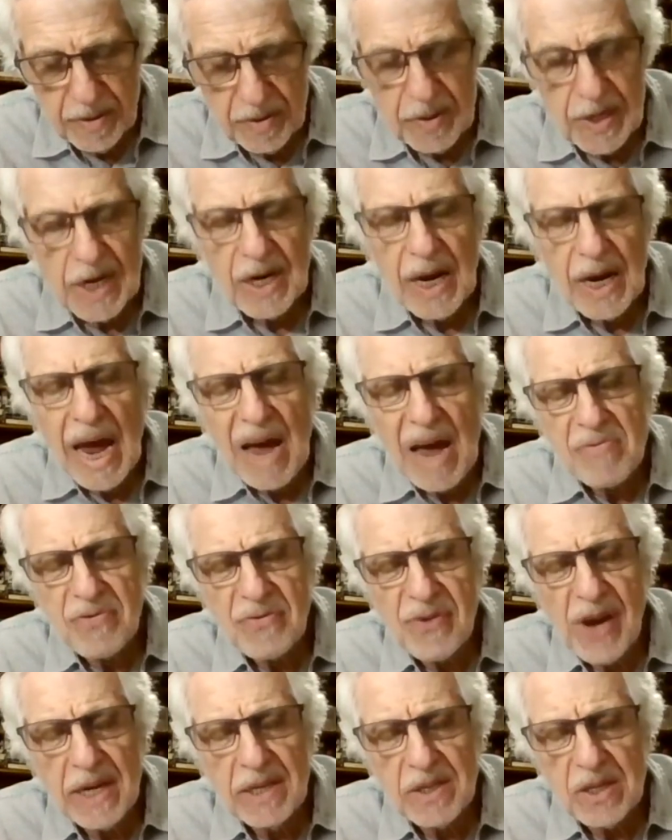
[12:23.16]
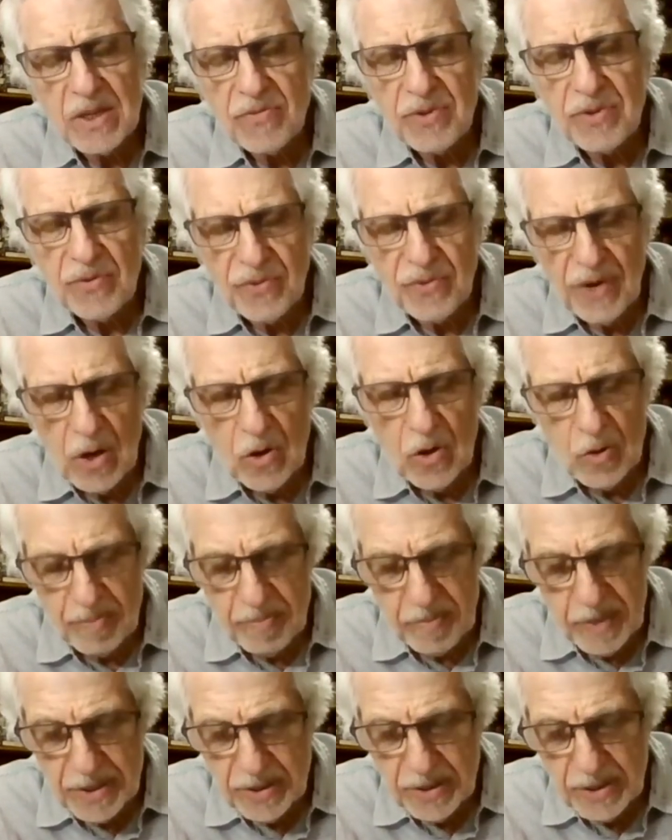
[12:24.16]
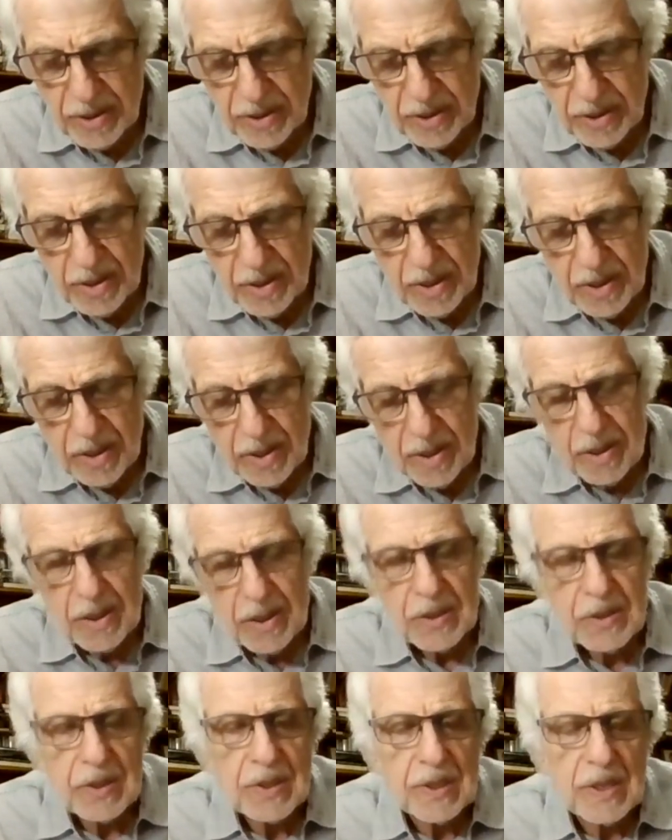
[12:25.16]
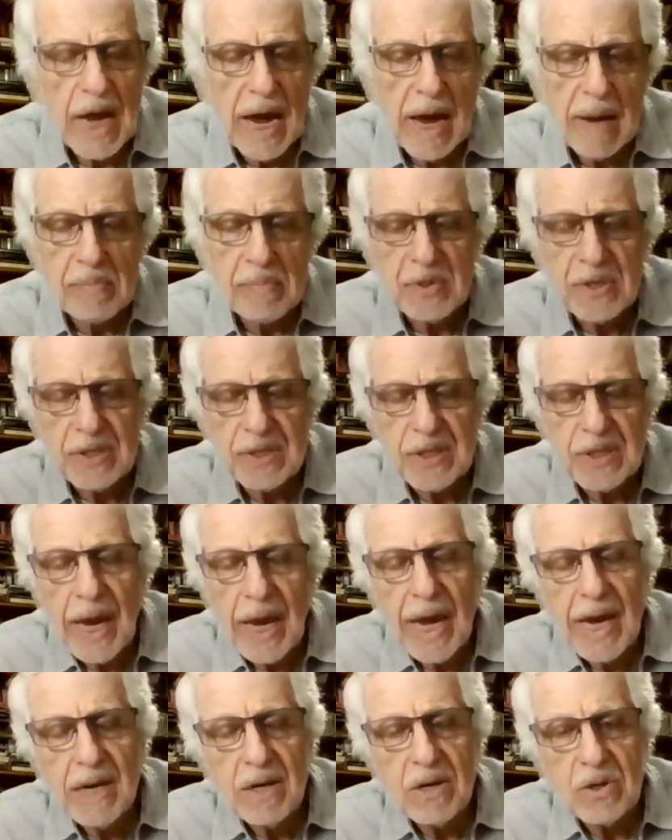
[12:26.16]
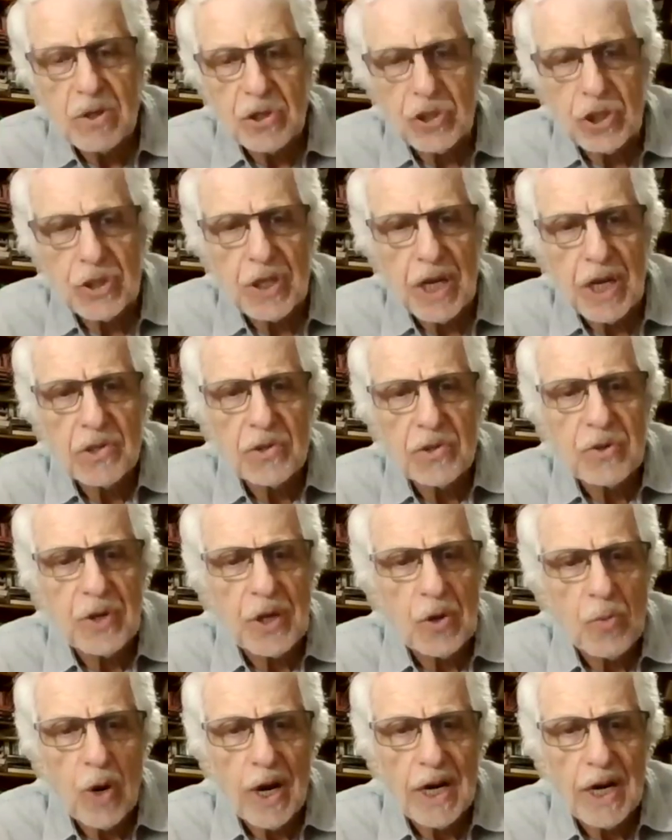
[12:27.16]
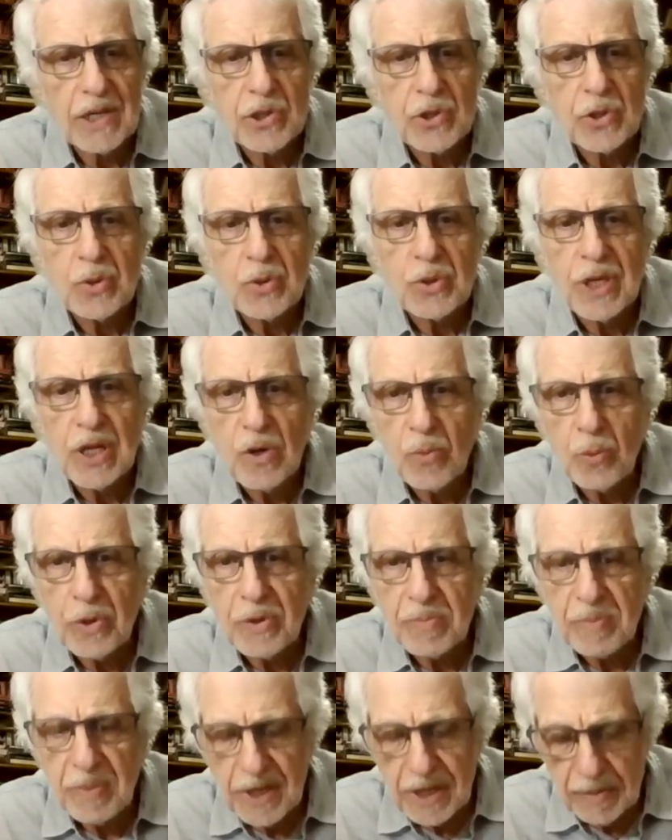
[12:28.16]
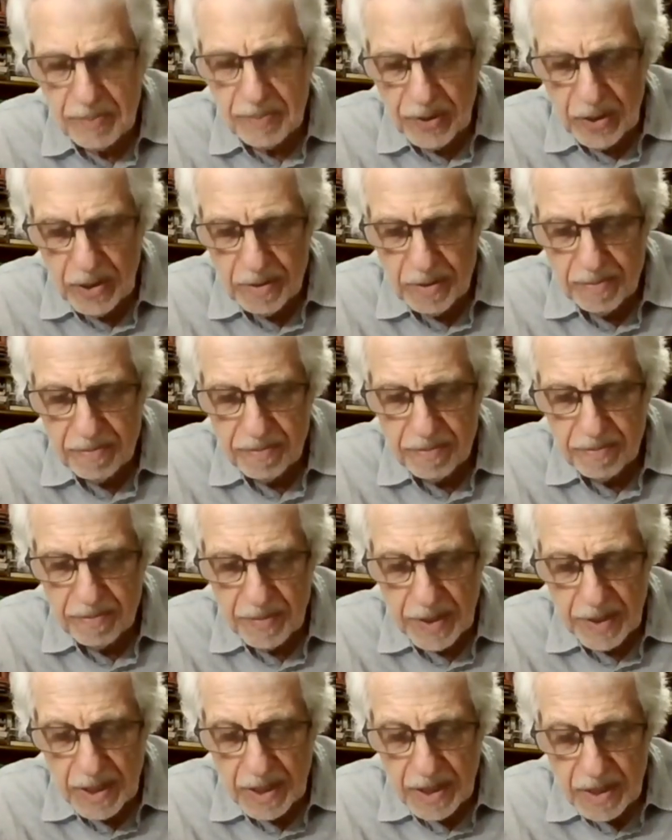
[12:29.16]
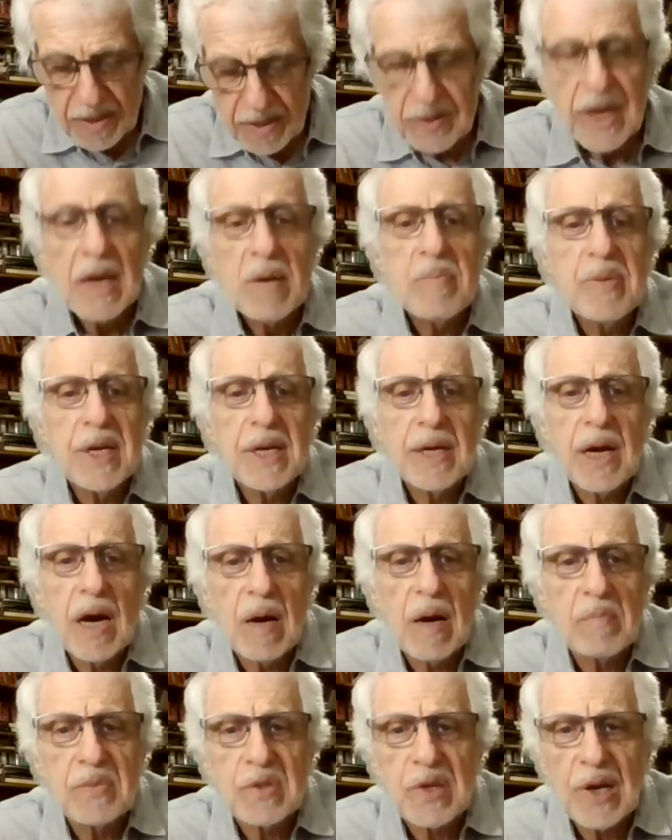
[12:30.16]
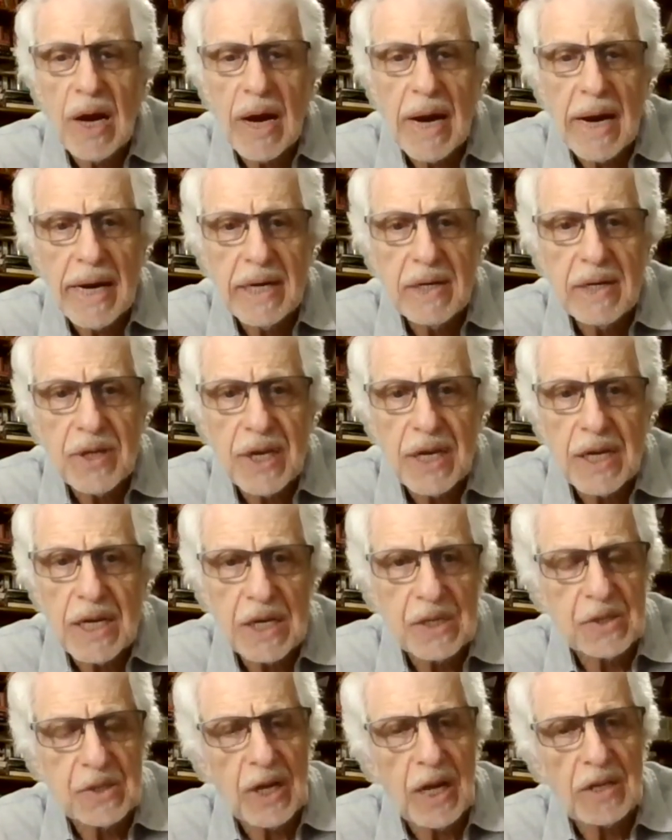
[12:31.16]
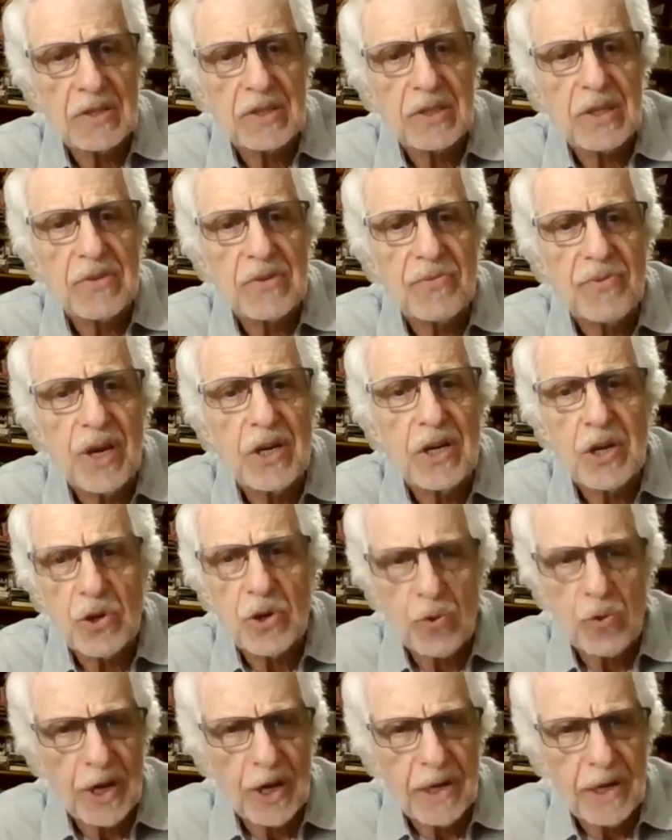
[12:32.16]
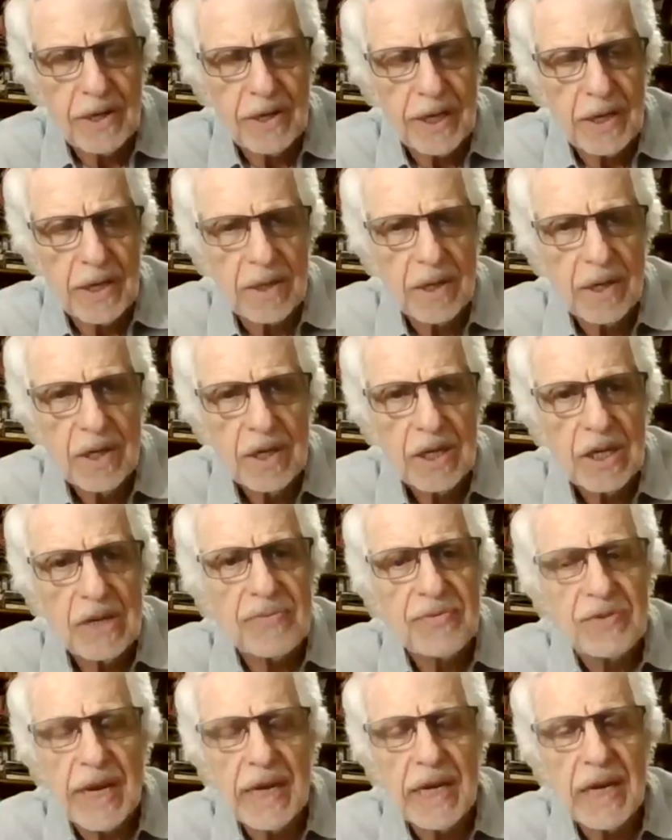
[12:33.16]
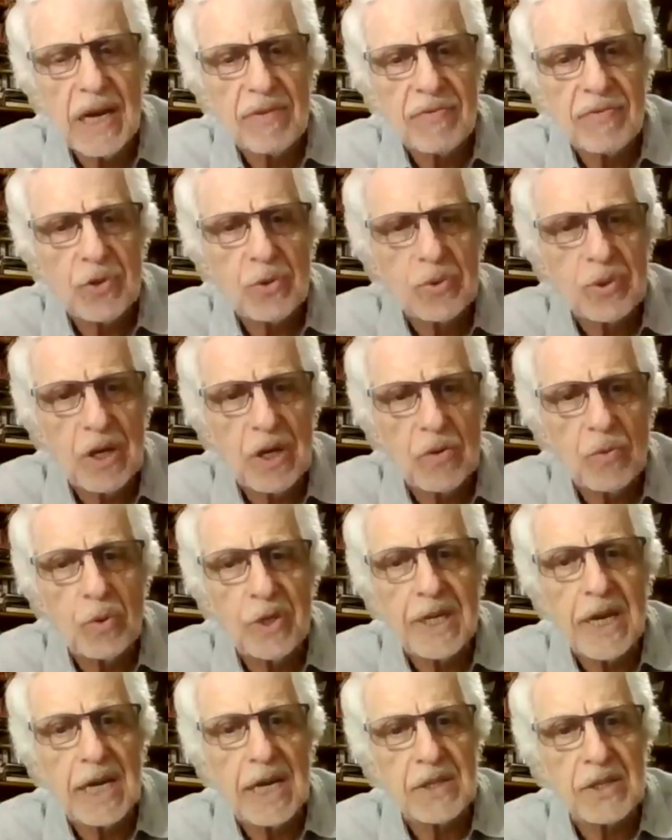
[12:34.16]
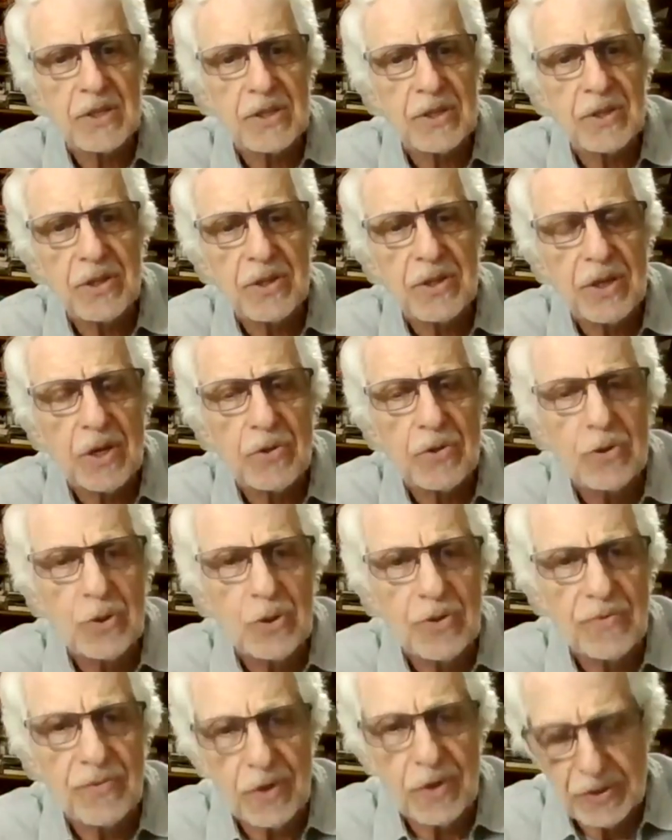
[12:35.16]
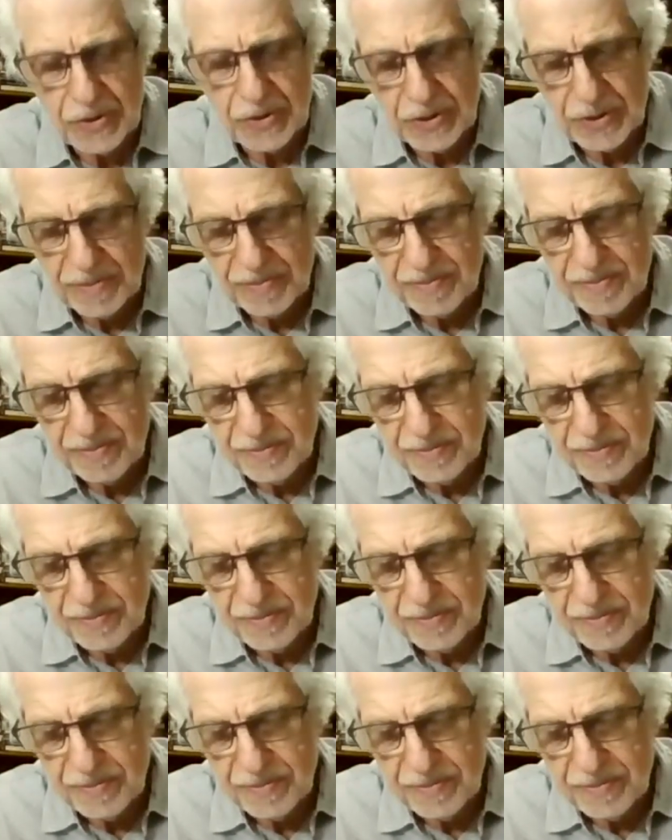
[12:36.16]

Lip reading: their affective development, snaps the energy that's required to deal with people. They become tired and exhausted very quickly if they have to deal with external universe.